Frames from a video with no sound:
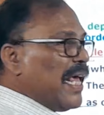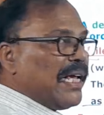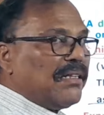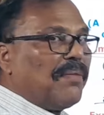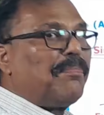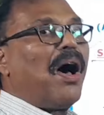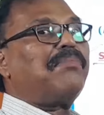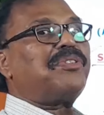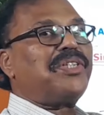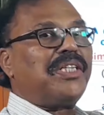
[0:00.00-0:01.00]
like the
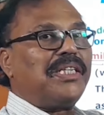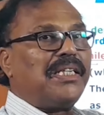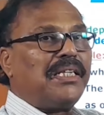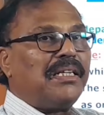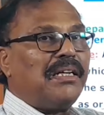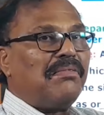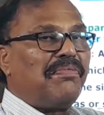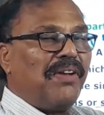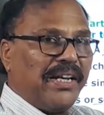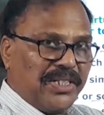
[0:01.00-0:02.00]
palm tree
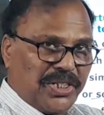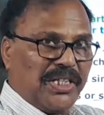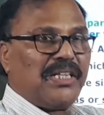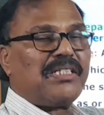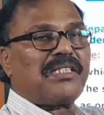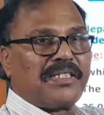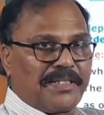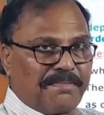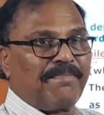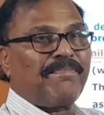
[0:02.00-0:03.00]
flourishes,
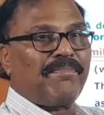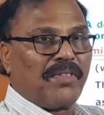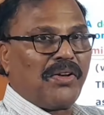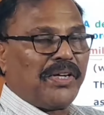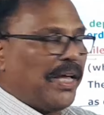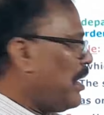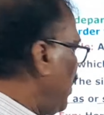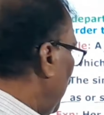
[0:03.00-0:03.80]
okay,